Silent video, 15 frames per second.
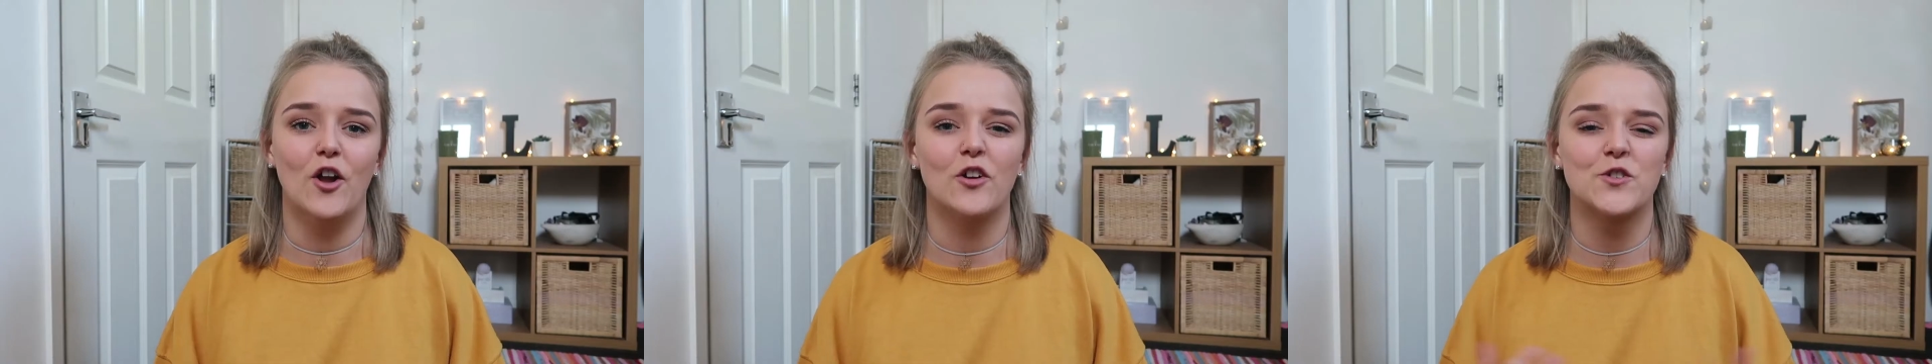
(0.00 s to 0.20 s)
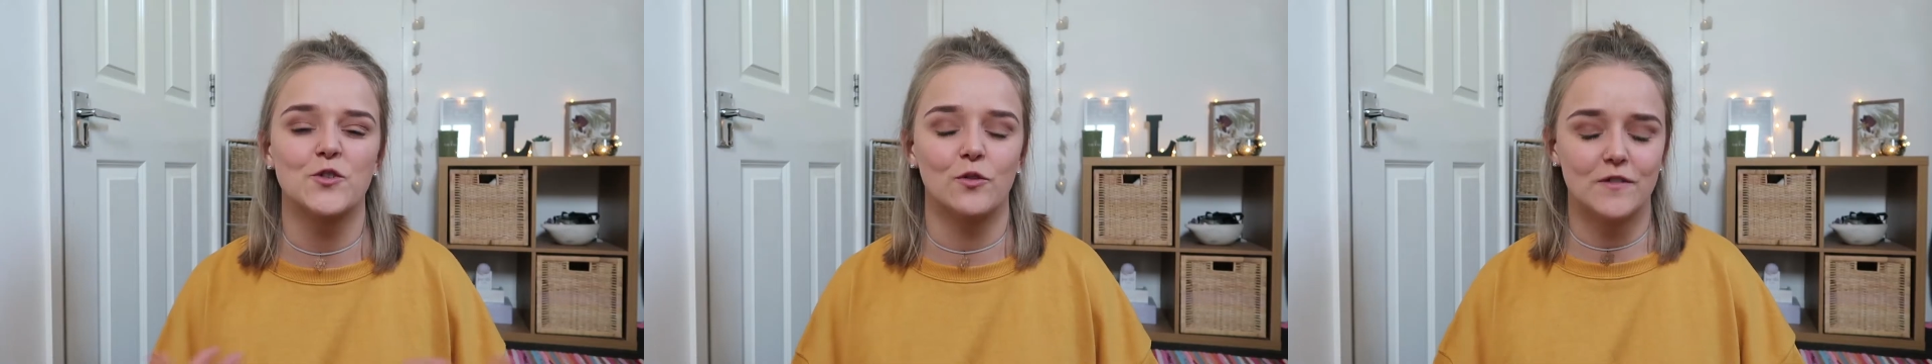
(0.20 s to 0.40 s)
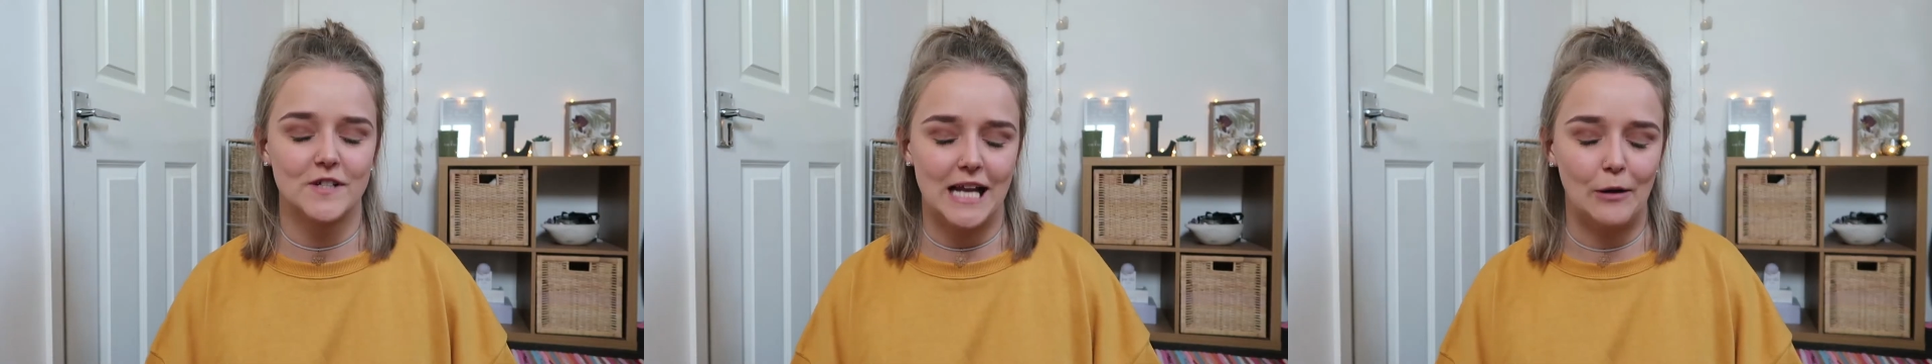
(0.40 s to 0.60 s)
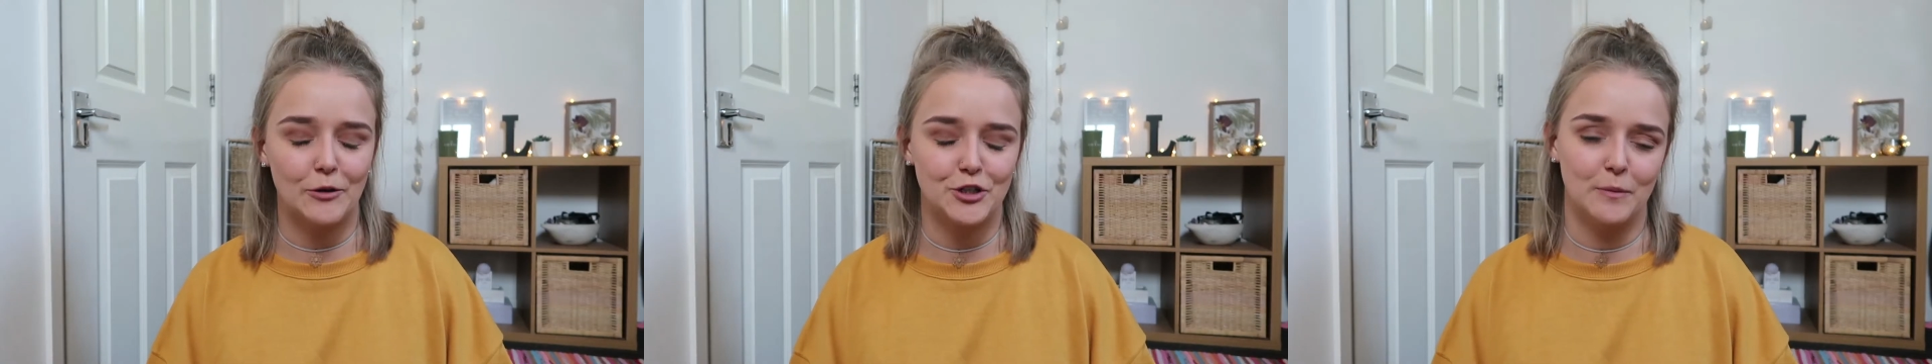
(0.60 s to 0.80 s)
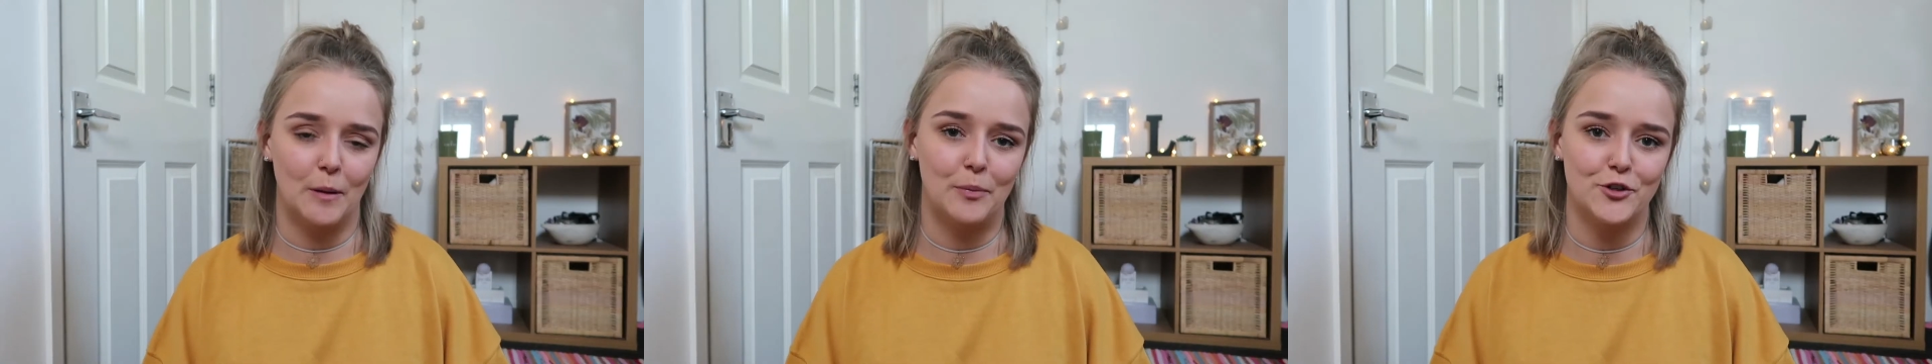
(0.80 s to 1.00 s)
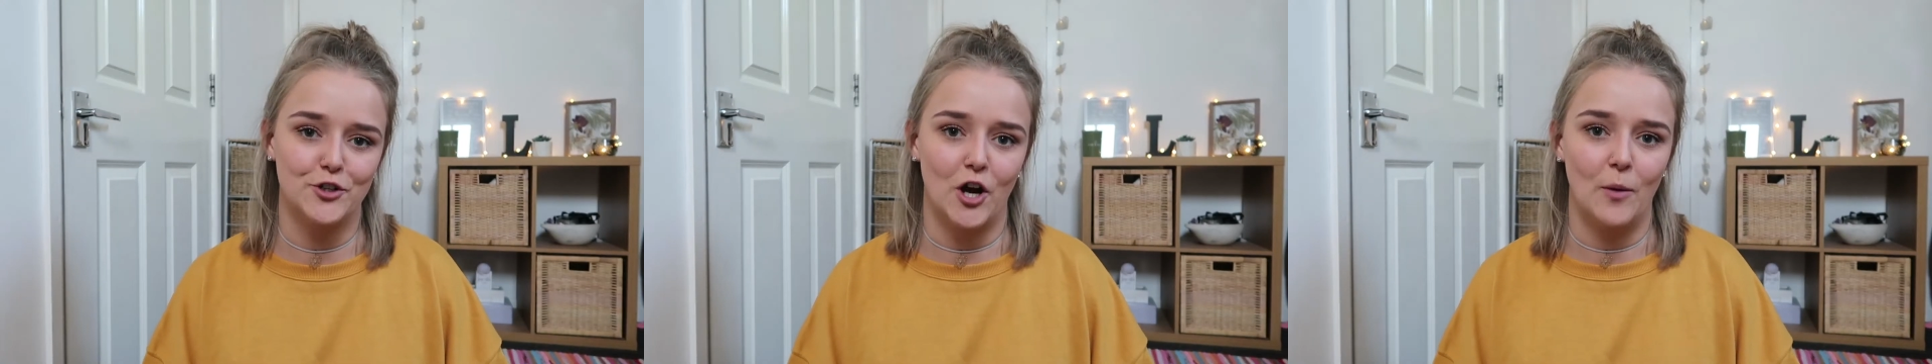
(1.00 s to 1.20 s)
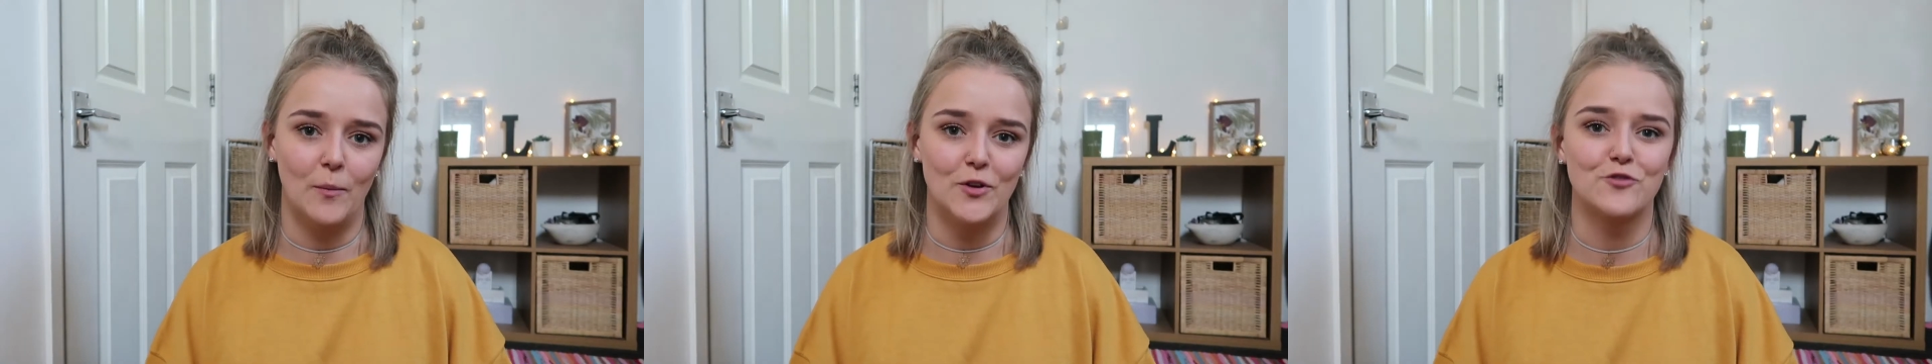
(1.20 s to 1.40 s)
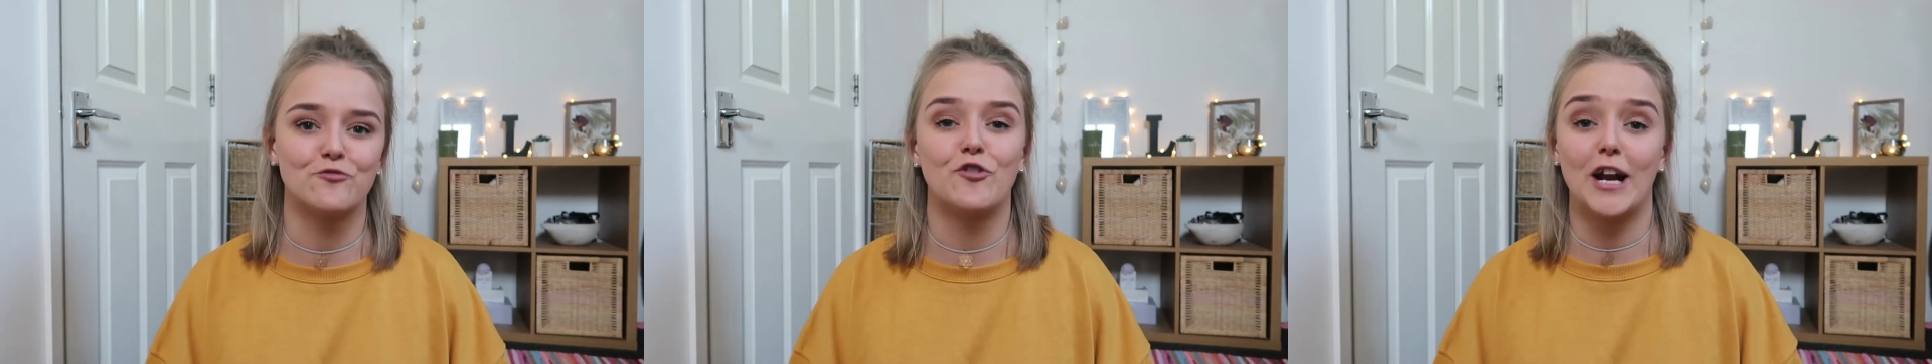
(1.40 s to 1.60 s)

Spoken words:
not sort of slouched in my pyjamas